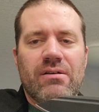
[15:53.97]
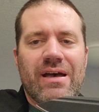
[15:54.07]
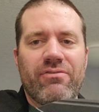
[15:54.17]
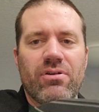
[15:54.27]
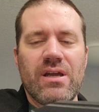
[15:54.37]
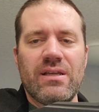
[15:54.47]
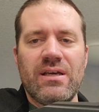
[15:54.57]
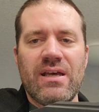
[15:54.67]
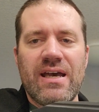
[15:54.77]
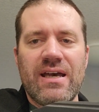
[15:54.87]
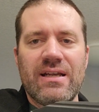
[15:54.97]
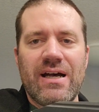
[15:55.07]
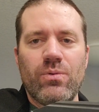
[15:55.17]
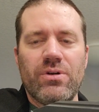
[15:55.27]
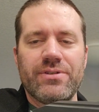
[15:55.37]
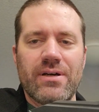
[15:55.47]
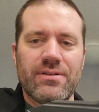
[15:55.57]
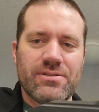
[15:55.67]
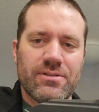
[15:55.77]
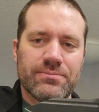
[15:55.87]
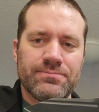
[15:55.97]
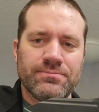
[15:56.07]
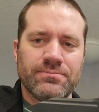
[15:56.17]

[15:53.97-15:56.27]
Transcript: Have a great day, and I will talk to you soon.